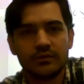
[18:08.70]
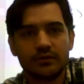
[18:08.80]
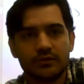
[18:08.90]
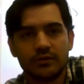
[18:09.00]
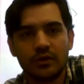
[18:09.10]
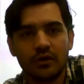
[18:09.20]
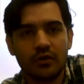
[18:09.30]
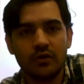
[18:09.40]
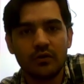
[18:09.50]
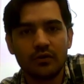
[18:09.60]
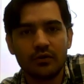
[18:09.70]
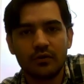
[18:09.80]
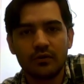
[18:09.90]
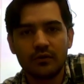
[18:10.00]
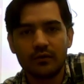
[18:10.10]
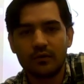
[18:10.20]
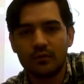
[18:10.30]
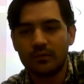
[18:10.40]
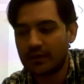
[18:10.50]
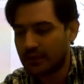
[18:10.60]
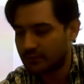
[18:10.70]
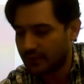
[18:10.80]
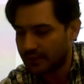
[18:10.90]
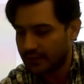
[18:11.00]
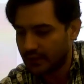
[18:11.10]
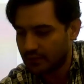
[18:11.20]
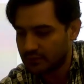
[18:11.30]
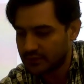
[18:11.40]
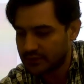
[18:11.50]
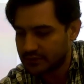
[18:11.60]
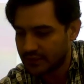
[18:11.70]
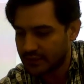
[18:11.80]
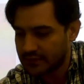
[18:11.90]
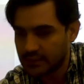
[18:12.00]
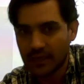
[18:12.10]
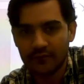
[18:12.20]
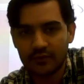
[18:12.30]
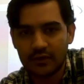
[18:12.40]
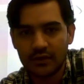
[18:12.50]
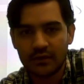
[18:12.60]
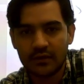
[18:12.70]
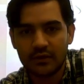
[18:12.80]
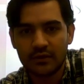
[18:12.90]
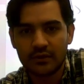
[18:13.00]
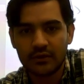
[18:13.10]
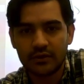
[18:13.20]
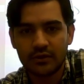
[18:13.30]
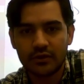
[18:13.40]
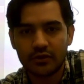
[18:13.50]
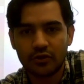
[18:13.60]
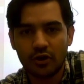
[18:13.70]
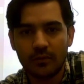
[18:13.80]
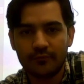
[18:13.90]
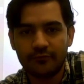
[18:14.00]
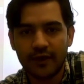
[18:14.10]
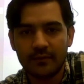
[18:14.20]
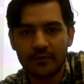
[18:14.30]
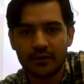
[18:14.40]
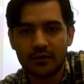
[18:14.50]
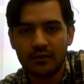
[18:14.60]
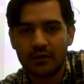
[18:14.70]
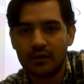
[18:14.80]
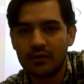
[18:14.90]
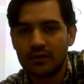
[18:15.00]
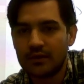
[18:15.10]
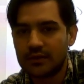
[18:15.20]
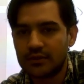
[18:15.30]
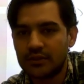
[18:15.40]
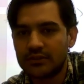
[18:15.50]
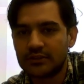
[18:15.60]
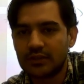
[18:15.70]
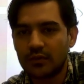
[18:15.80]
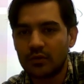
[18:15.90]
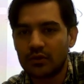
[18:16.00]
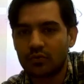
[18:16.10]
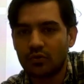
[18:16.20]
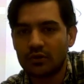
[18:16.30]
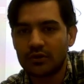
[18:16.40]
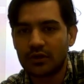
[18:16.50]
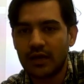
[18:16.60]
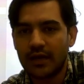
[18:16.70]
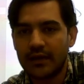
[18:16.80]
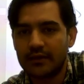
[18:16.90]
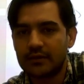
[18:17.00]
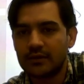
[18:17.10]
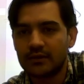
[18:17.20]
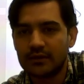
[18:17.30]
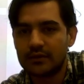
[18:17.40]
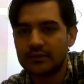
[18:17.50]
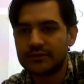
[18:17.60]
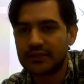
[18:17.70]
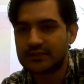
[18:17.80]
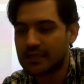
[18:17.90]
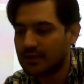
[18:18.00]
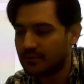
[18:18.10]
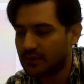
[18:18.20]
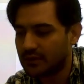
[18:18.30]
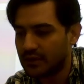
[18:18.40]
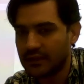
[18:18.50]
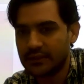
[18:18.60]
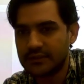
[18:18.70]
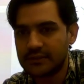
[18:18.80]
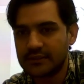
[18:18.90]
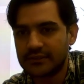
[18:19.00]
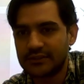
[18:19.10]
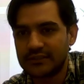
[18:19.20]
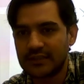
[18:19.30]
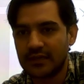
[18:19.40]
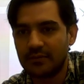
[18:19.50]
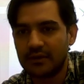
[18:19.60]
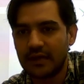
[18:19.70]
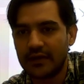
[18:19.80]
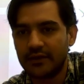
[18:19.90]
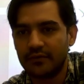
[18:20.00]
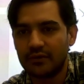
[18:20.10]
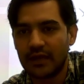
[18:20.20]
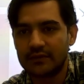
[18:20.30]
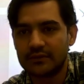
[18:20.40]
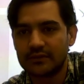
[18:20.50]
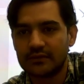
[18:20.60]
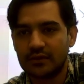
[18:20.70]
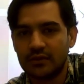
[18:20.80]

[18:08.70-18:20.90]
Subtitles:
So we can write down this is our top fiber, this is our quarter height stress element, and this is the stress element at neutral axis.